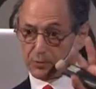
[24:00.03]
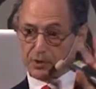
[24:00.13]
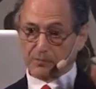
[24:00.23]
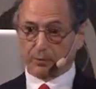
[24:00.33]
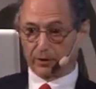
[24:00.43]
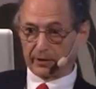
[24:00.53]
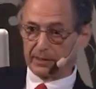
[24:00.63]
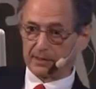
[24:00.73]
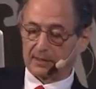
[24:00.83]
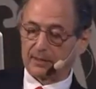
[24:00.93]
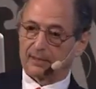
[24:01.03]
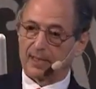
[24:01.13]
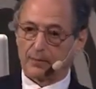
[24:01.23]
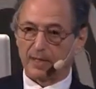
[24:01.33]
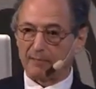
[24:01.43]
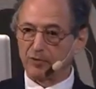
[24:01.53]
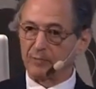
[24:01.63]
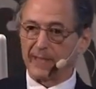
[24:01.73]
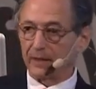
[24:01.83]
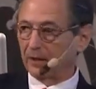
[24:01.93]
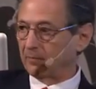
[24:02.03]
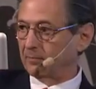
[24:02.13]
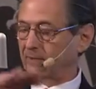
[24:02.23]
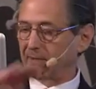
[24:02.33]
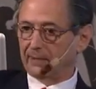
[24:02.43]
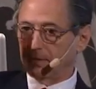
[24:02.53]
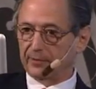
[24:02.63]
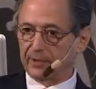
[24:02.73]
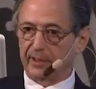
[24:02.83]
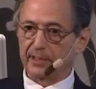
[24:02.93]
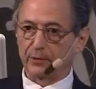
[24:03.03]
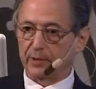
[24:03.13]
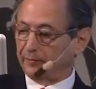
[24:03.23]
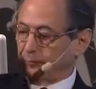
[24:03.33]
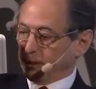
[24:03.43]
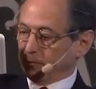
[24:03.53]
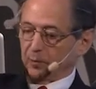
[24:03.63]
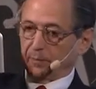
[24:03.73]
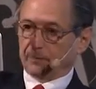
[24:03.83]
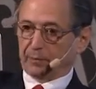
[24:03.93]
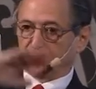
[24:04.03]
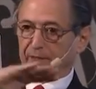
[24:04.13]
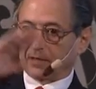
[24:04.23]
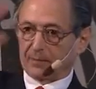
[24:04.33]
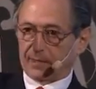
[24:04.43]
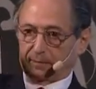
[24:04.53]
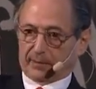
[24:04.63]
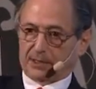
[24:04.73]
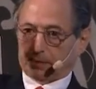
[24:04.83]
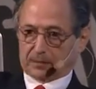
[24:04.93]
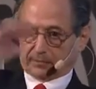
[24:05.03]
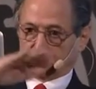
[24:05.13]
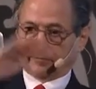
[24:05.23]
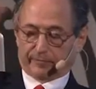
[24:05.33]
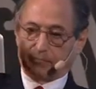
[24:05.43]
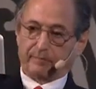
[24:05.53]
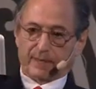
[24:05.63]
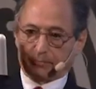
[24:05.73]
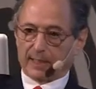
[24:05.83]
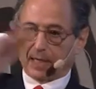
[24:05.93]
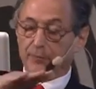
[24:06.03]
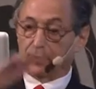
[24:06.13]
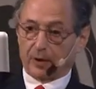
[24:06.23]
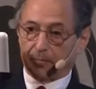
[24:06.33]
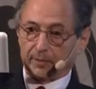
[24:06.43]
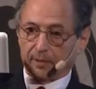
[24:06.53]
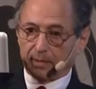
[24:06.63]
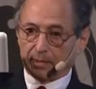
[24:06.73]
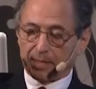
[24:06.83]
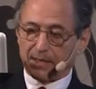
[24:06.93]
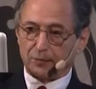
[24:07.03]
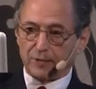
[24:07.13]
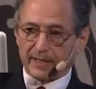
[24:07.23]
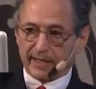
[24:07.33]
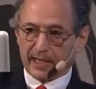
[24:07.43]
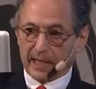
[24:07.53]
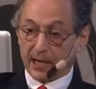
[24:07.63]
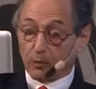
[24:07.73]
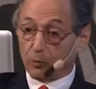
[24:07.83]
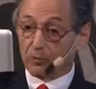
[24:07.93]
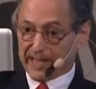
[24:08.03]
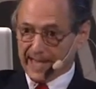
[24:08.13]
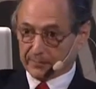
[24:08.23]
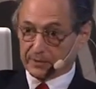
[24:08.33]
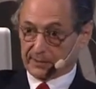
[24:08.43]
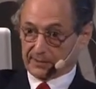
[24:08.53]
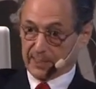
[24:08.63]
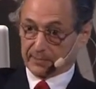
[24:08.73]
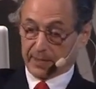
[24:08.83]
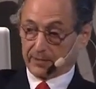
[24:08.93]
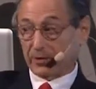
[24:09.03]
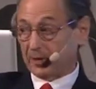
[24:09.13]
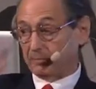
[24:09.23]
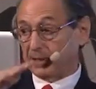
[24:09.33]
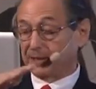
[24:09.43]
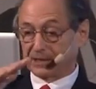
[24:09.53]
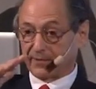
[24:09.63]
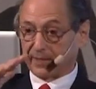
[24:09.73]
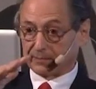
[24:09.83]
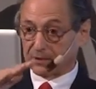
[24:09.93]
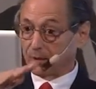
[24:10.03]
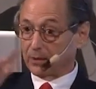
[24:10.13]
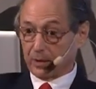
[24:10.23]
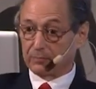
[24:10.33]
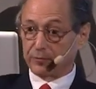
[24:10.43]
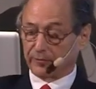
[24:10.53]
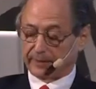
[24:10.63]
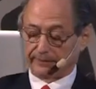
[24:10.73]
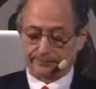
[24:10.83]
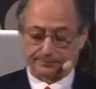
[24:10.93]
rigid bodies. Like when I move my arm, the key degree of freedom will be pivoting about this, my upper arm. I don't really care how all the atoms inside the billions of atoms are moving.